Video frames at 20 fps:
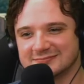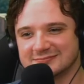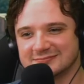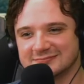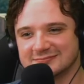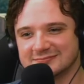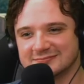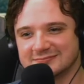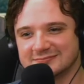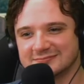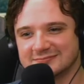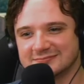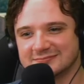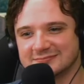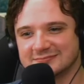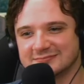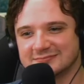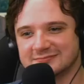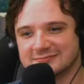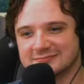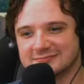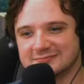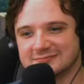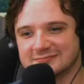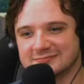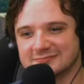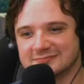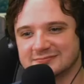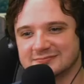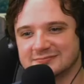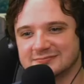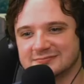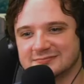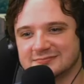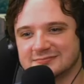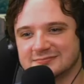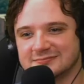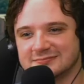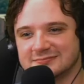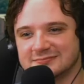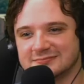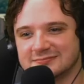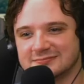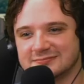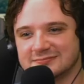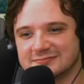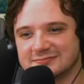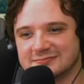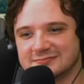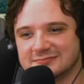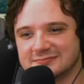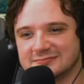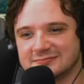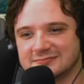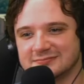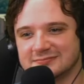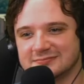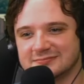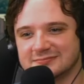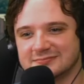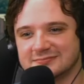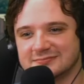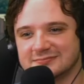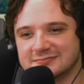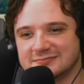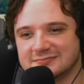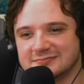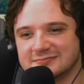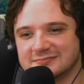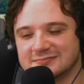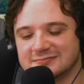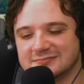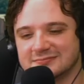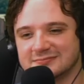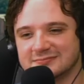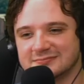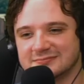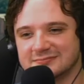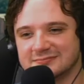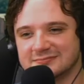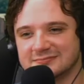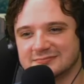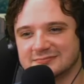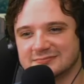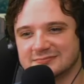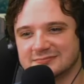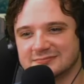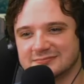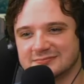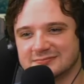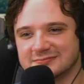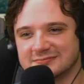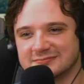This person isn't speaking.